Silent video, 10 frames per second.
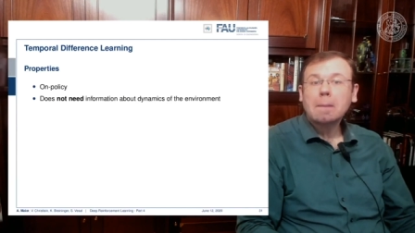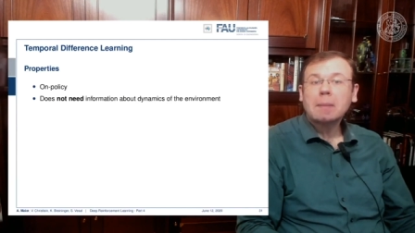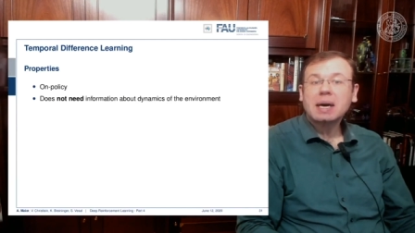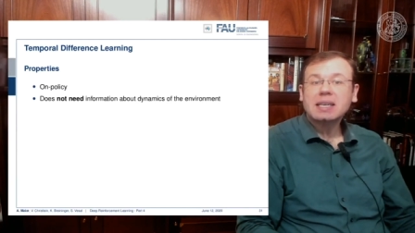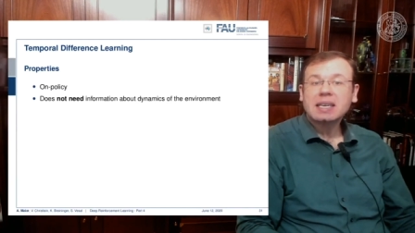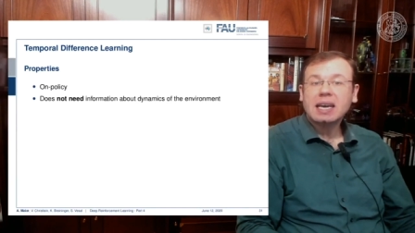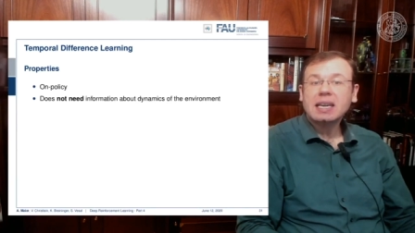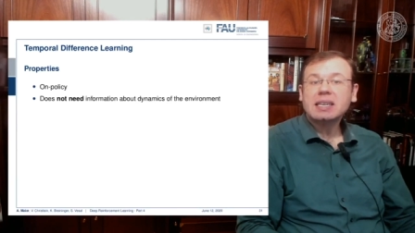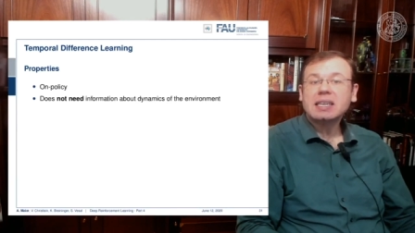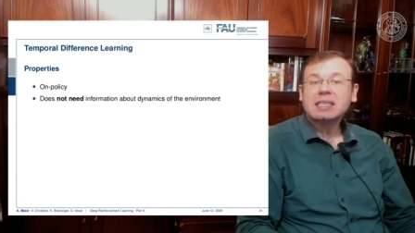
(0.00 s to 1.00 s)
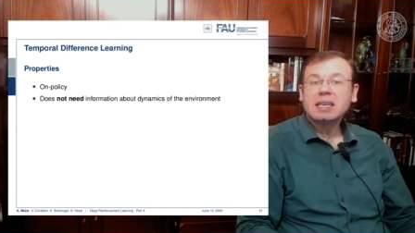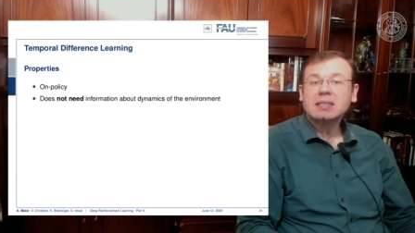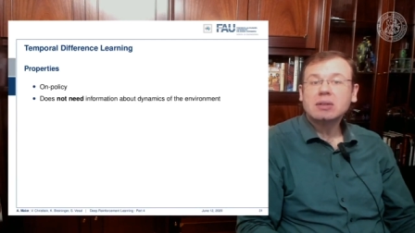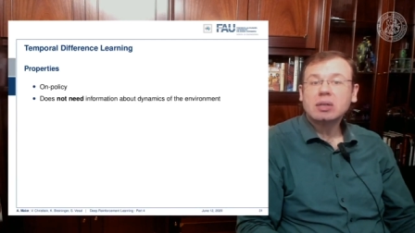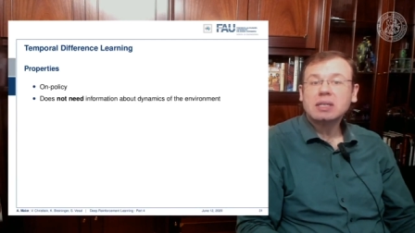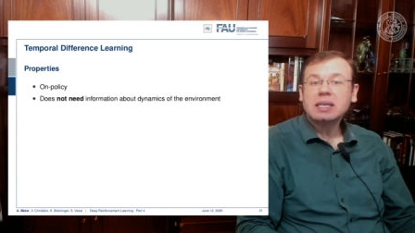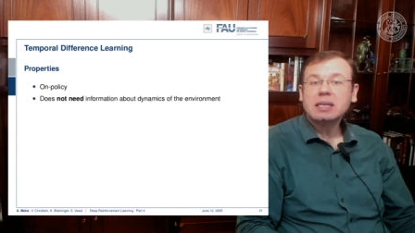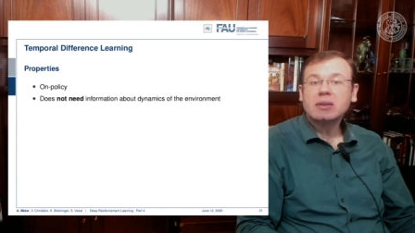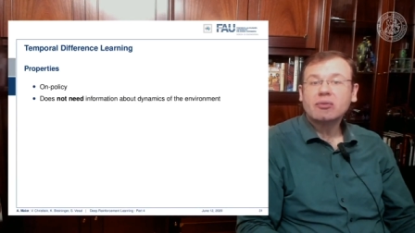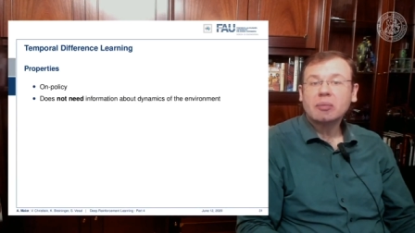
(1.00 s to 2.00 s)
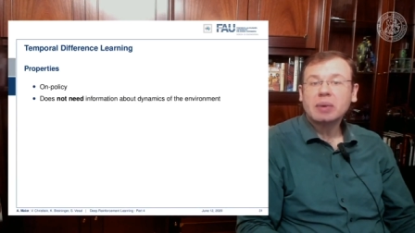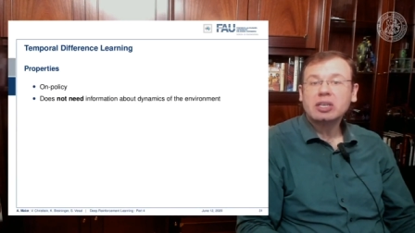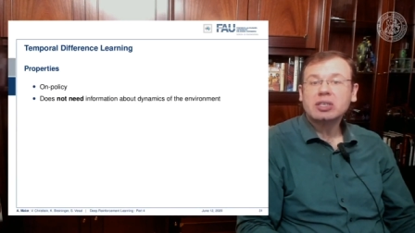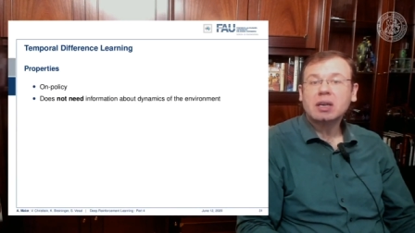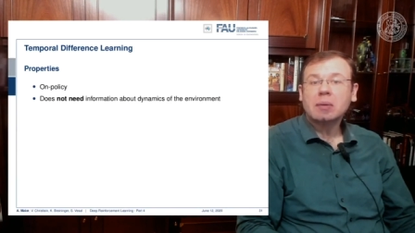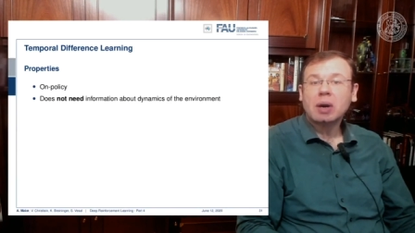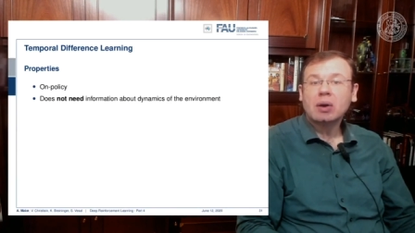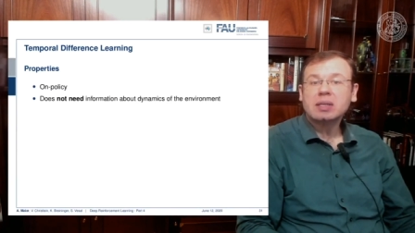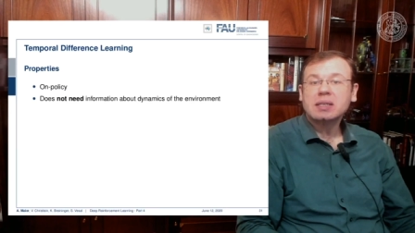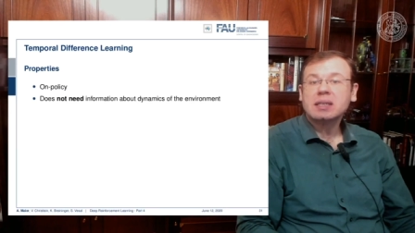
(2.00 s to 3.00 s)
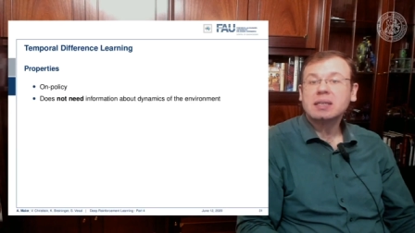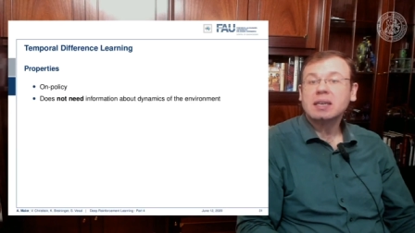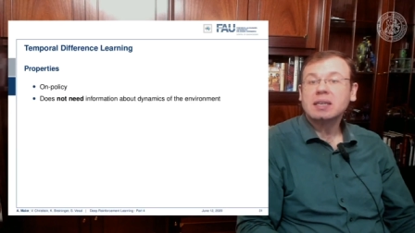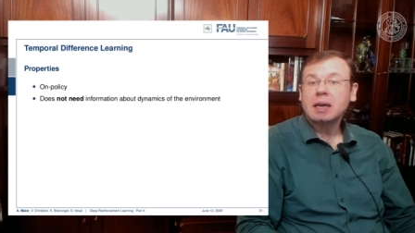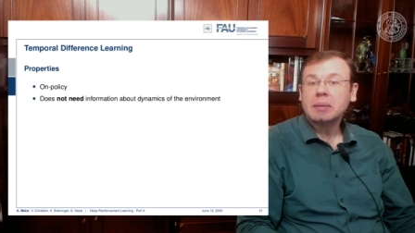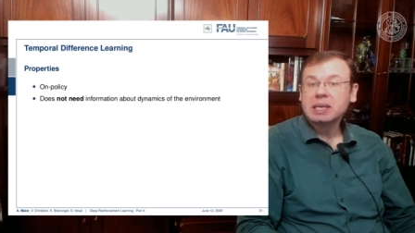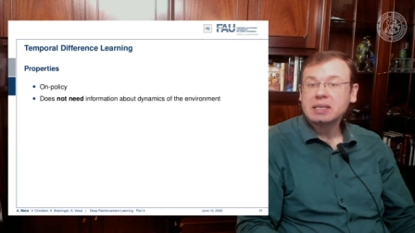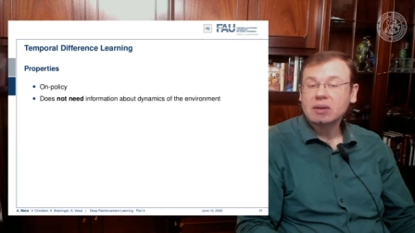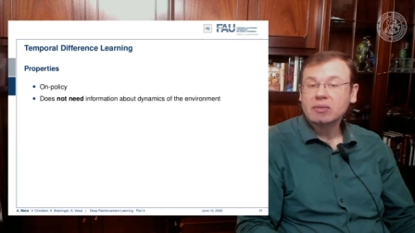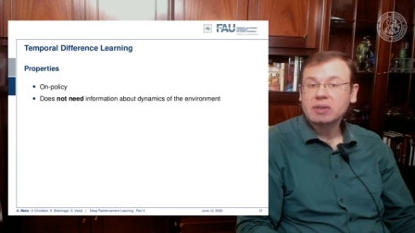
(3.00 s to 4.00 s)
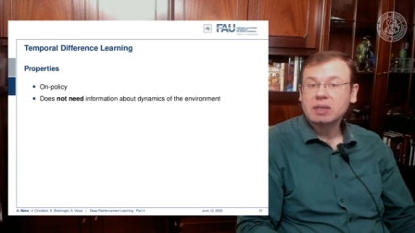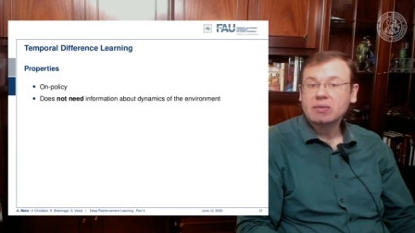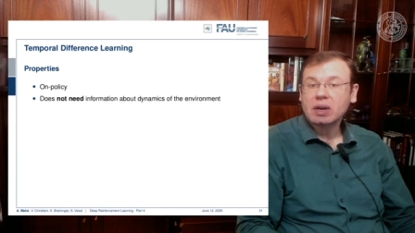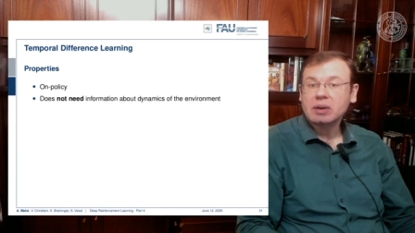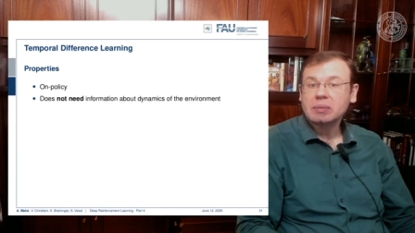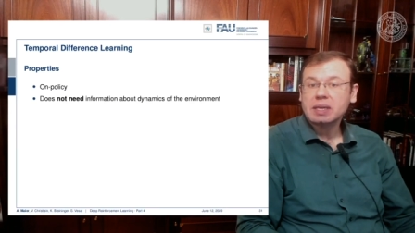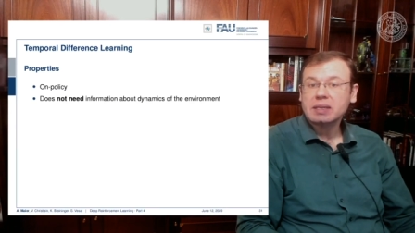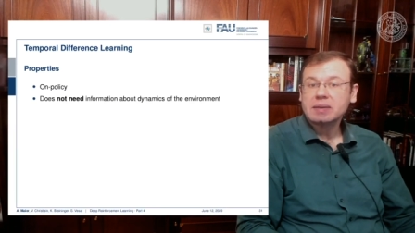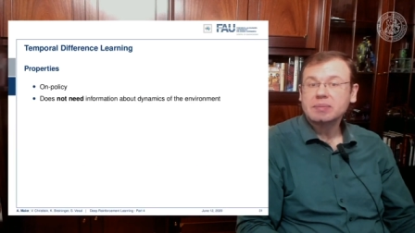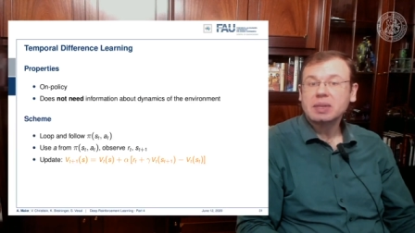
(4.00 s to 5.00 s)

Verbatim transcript: but again it does not need information about the dynamics of the environment.